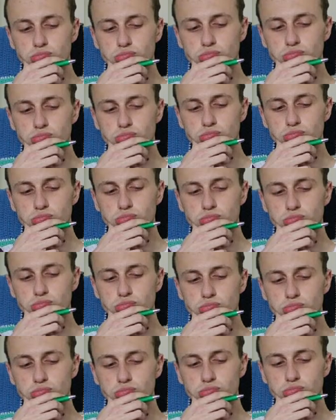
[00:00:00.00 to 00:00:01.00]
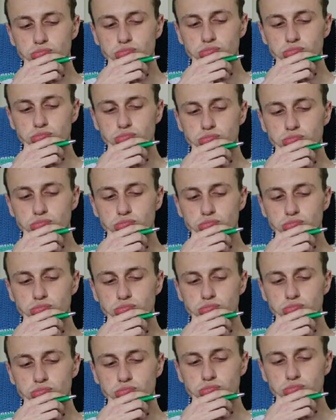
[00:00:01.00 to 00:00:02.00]
The next thing I put on the list
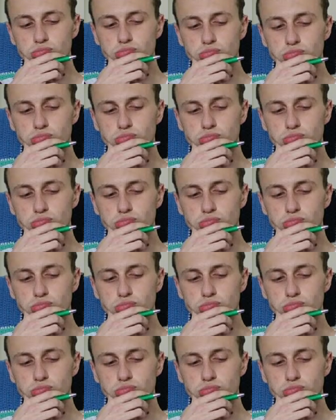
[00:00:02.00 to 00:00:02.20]
was,